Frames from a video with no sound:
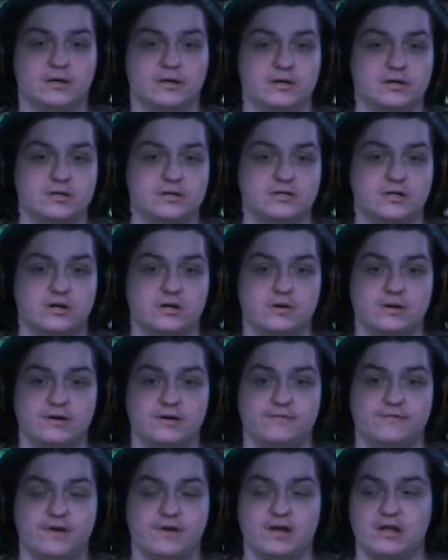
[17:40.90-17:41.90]
So
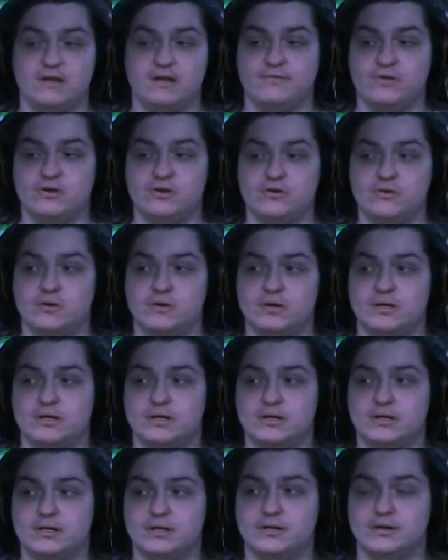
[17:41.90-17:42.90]
if any of you
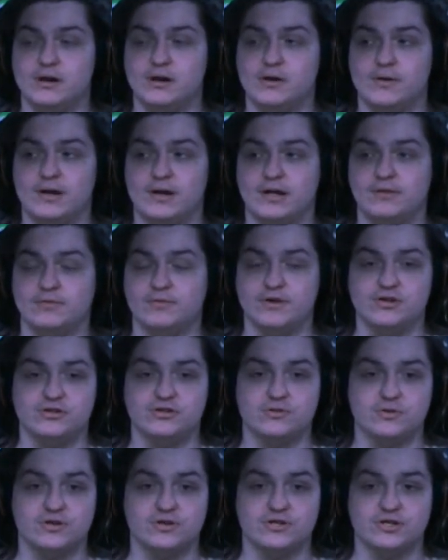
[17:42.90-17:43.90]
know any
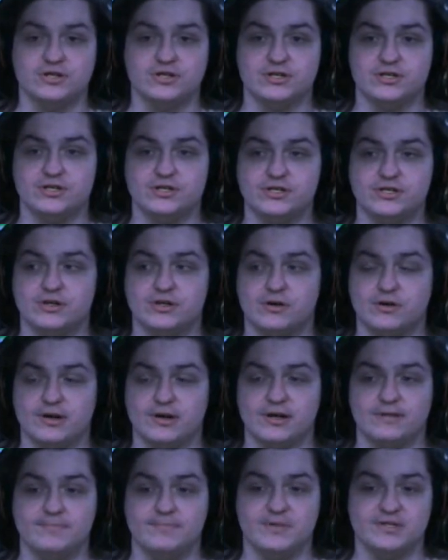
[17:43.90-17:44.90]
resources, are in
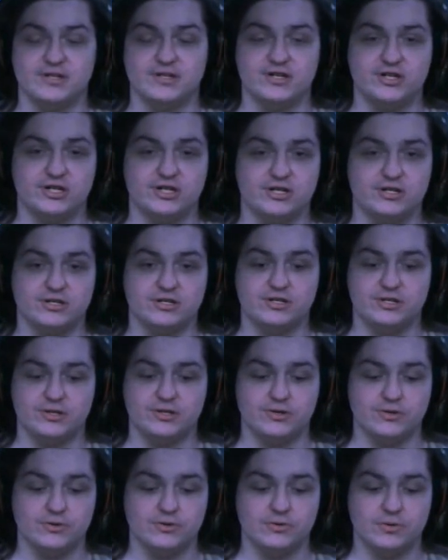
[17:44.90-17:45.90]
a position
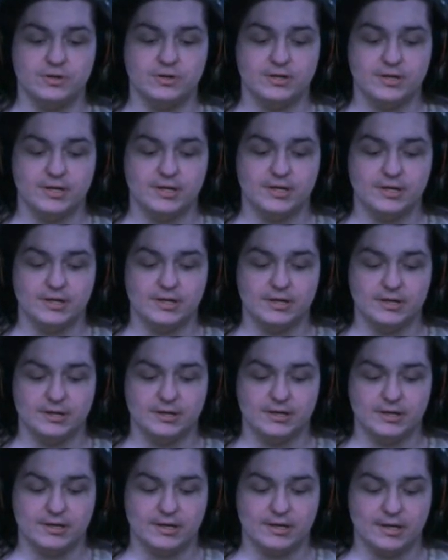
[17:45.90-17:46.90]
to
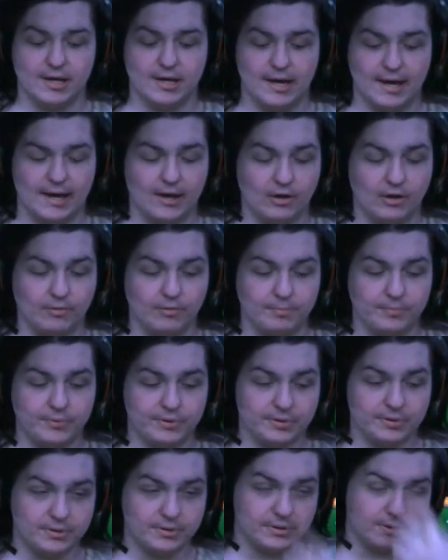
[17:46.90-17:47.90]
help
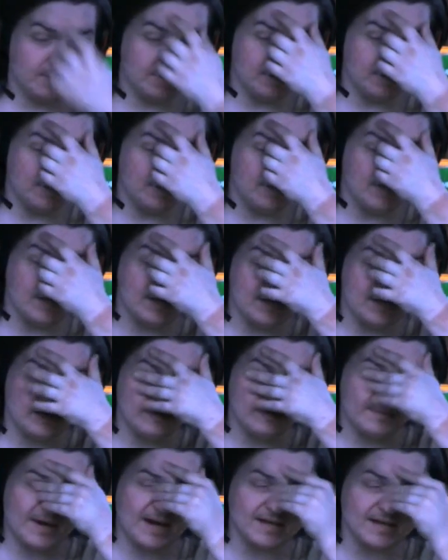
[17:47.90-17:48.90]
in any
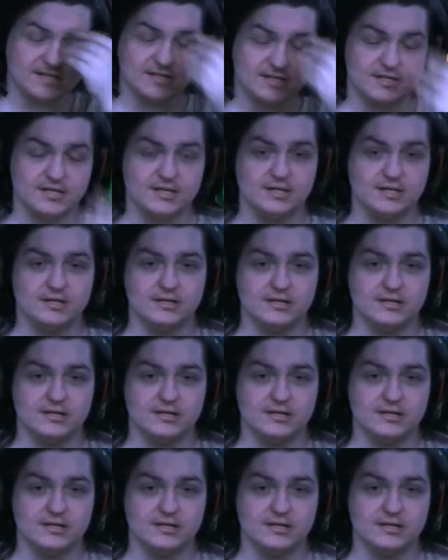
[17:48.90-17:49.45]
capacity,